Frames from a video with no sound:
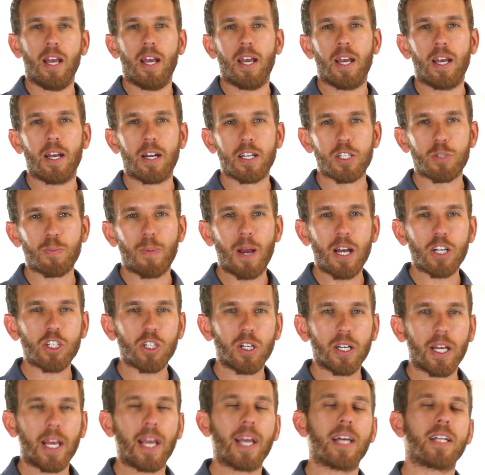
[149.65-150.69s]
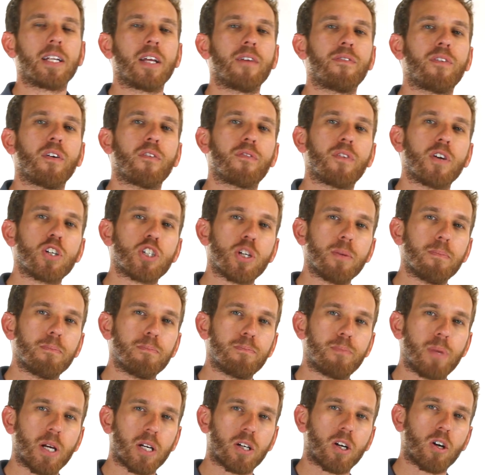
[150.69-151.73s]
It is especially handy if you're fishing
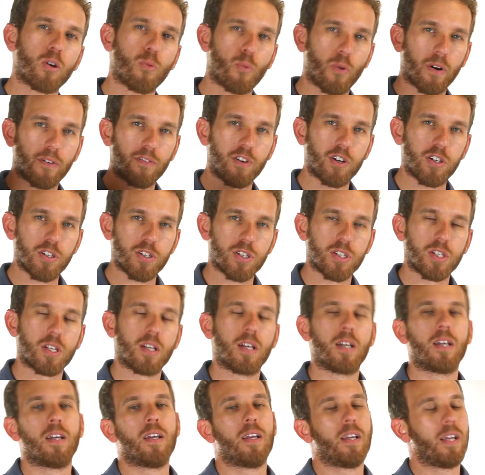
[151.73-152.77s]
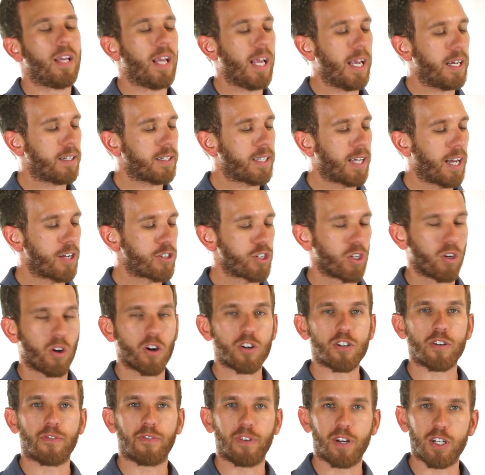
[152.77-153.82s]
bigger rivers and catching
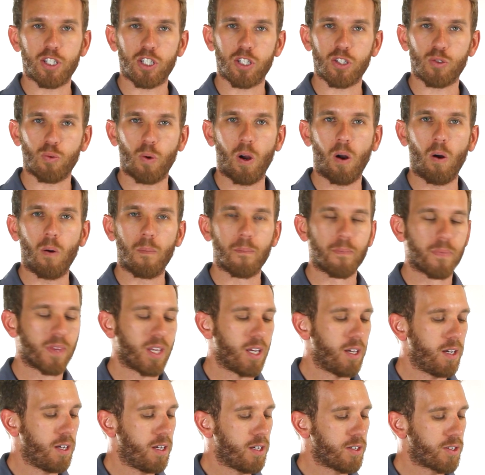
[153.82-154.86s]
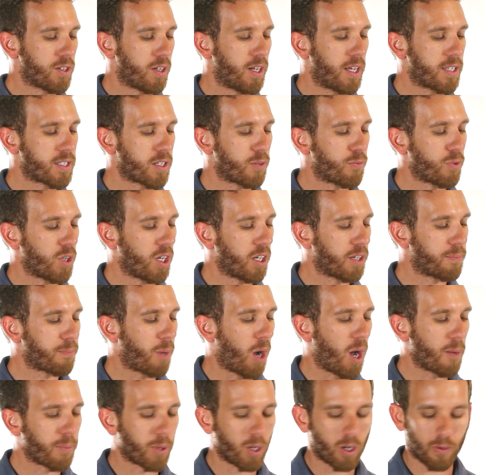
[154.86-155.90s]
larger fish as well. So that's a really
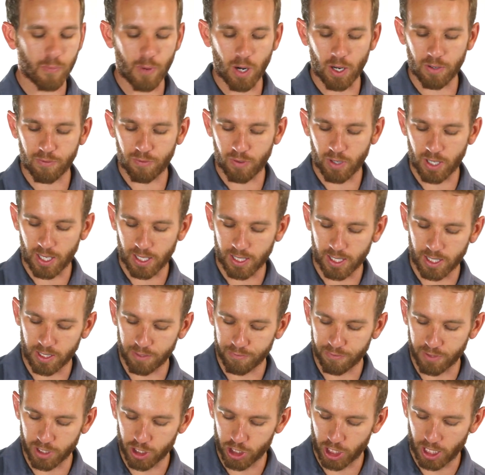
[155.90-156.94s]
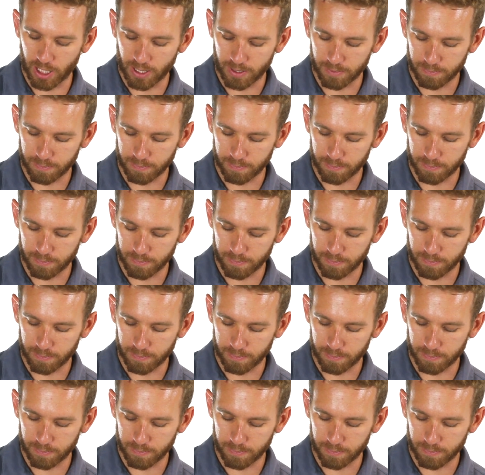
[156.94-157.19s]
popular rod for that kind of fishing.